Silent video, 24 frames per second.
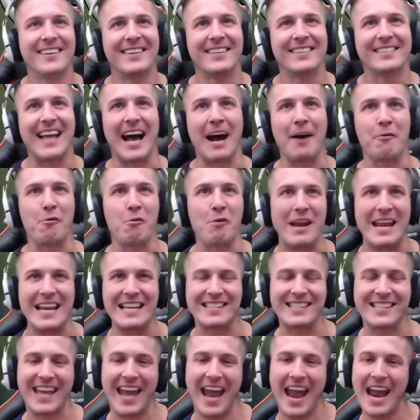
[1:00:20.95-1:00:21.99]
that Whis
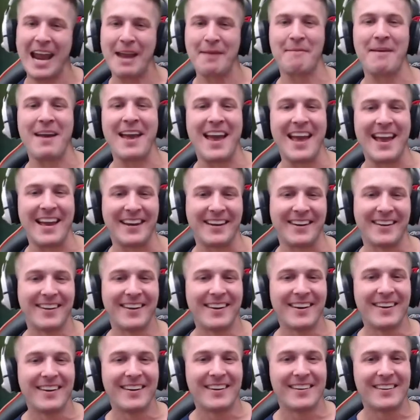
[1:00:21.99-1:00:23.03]
came in
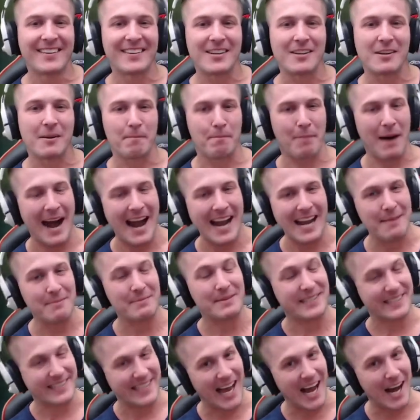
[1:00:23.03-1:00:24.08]
by
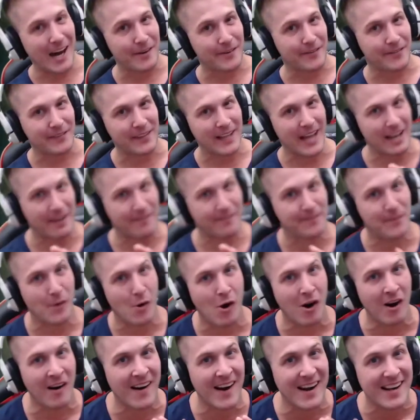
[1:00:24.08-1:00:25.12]
himself, like,
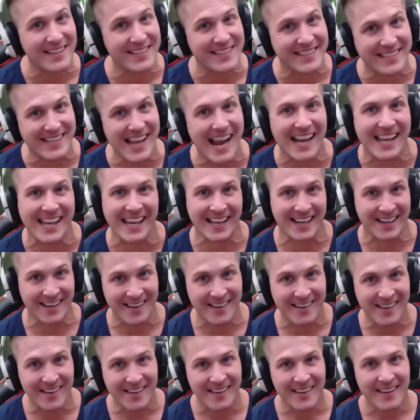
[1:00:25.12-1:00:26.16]
for a second.
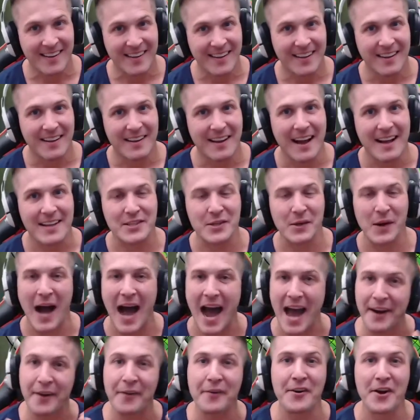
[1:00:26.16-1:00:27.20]
So
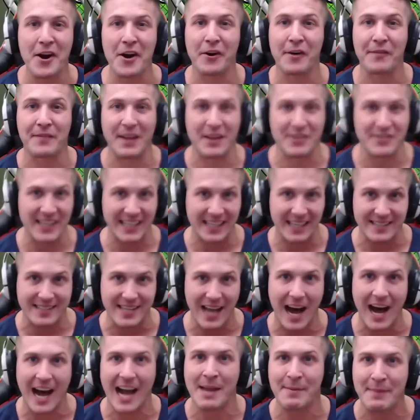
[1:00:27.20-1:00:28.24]
I don't know if there's, like, a
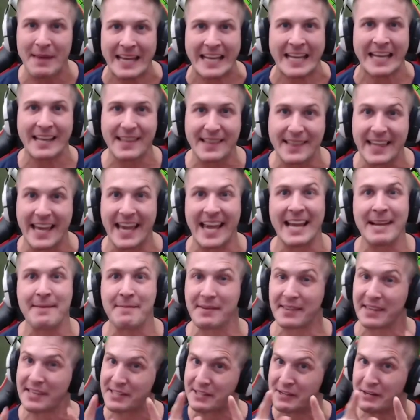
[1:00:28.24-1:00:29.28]
timing thing, but
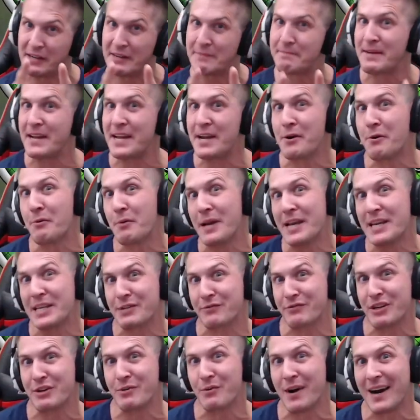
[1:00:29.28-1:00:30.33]
this could be a Whis
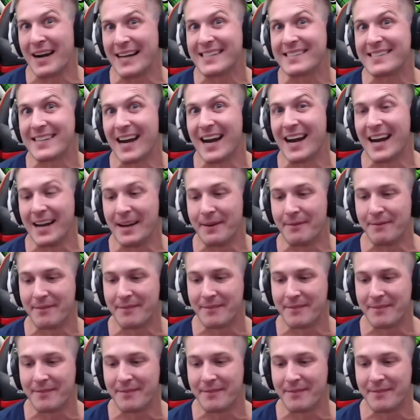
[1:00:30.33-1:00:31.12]
rewind time.